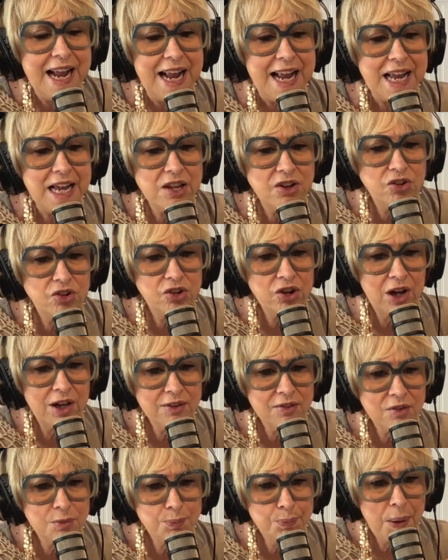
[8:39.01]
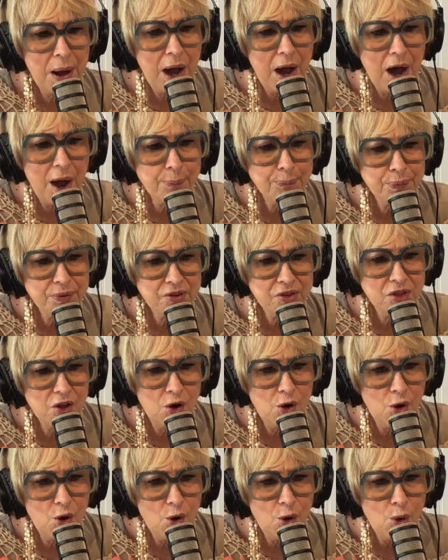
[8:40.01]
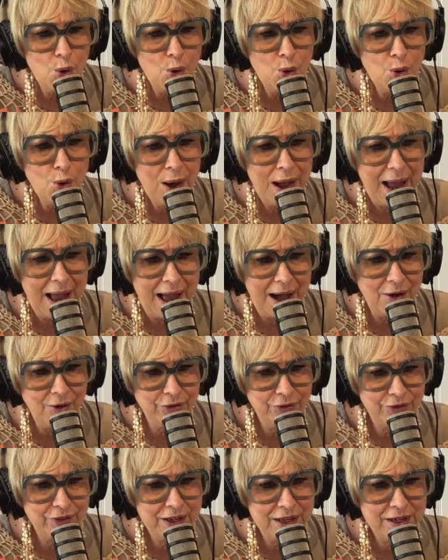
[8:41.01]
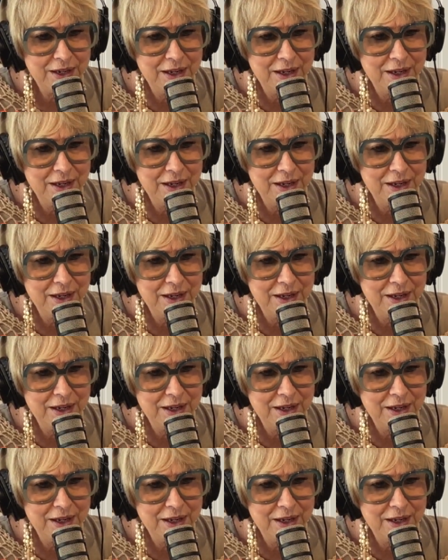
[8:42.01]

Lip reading: it just pops the whole outfit.